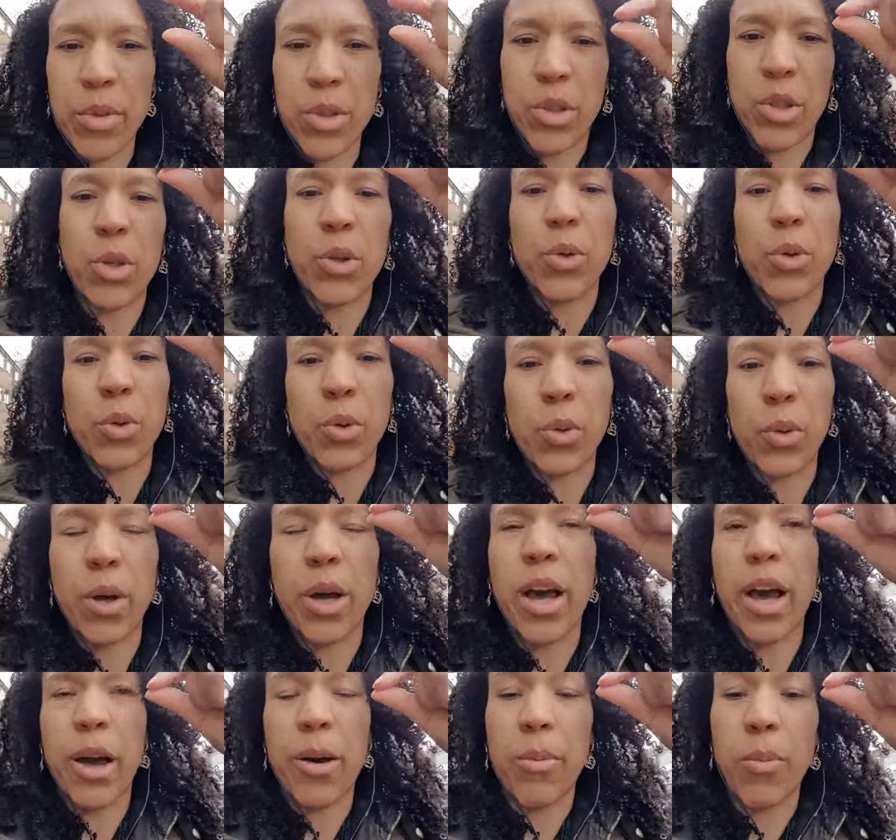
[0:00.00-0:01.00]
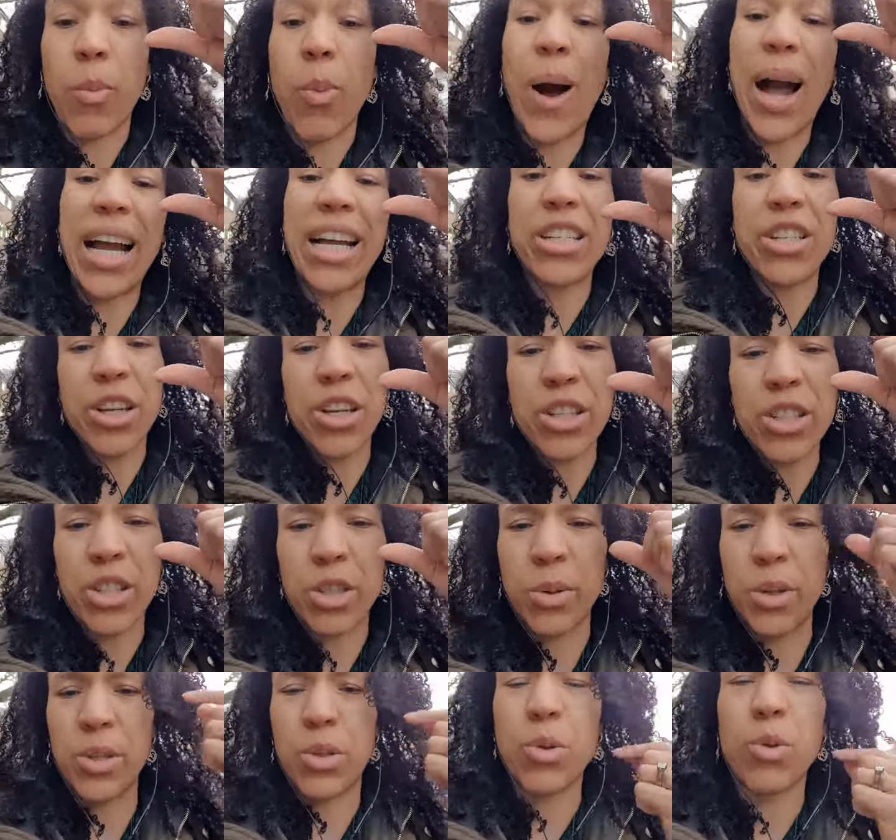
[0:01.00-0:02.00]
to um, widen
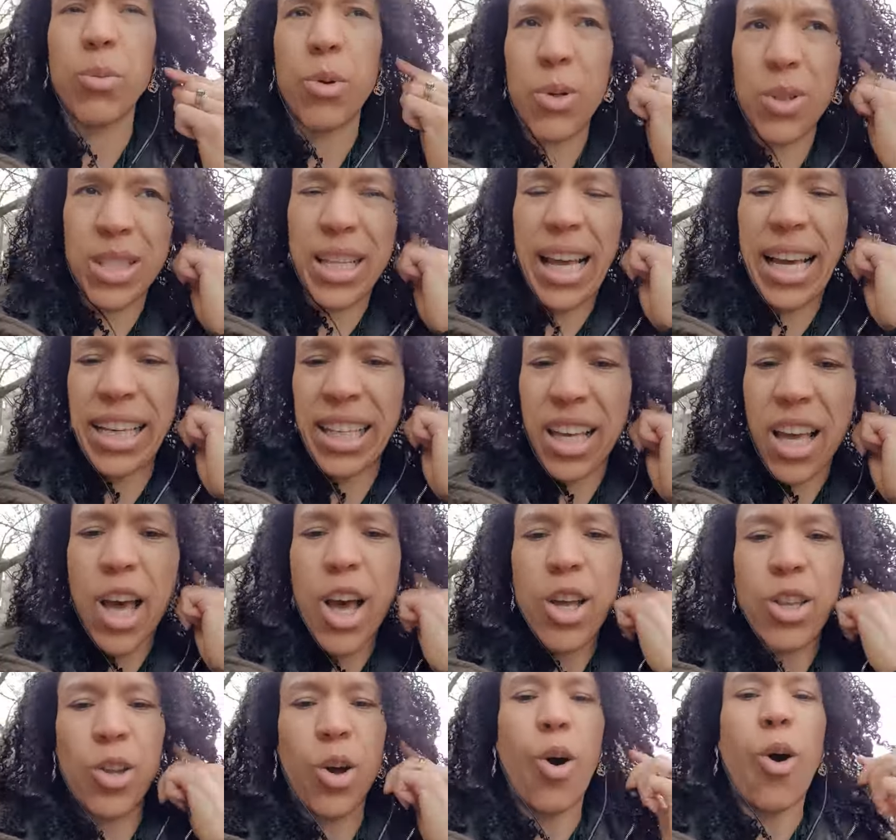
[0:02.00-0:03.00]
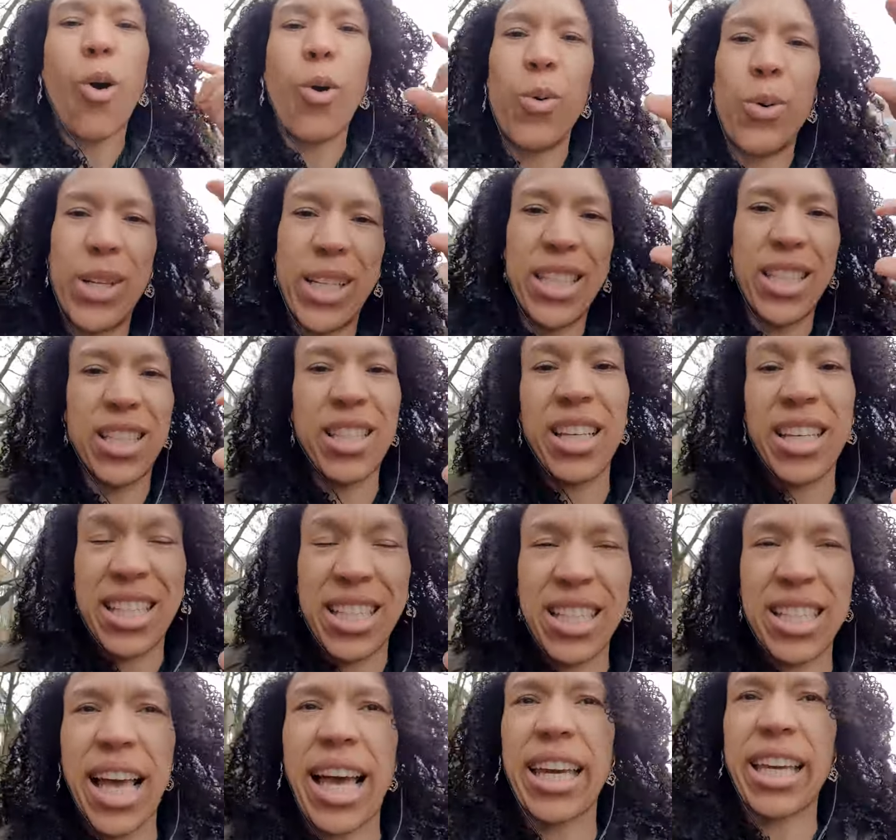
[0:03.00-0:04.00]
so it's almost like the hole is is
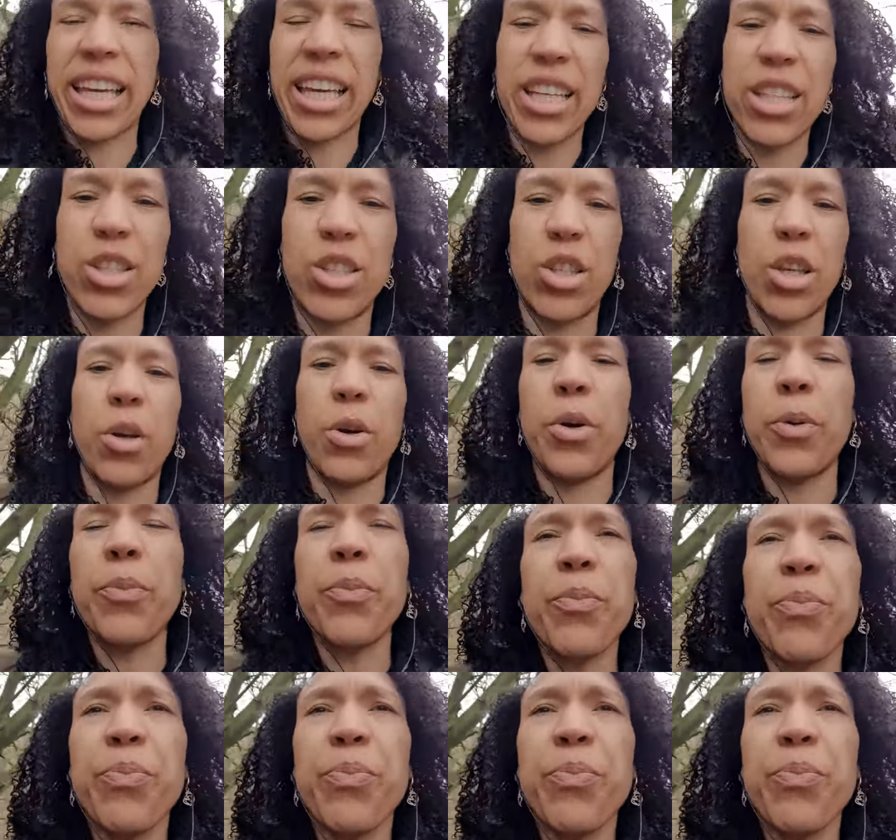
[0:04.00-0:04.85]
sagging so